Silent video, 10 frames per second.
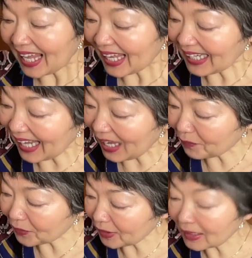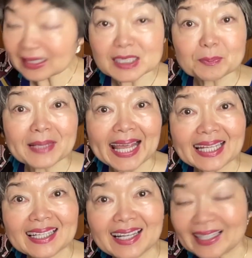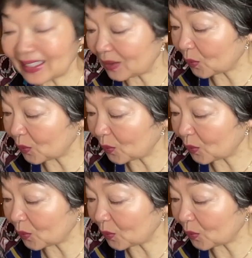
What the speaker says: And after this black line,